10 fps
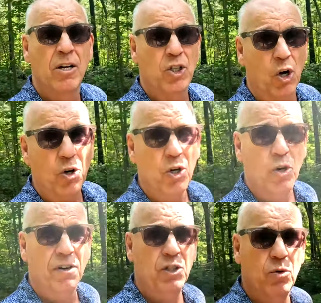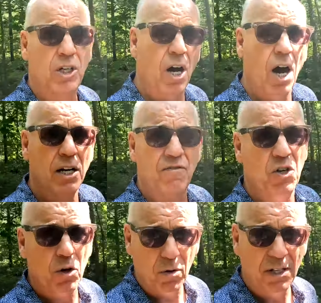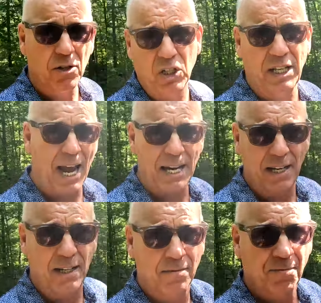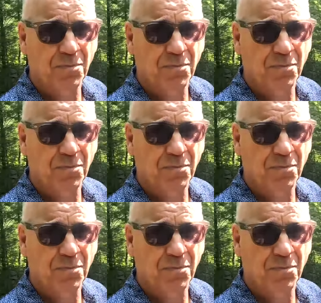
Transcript: turn it over to a God of your understanding,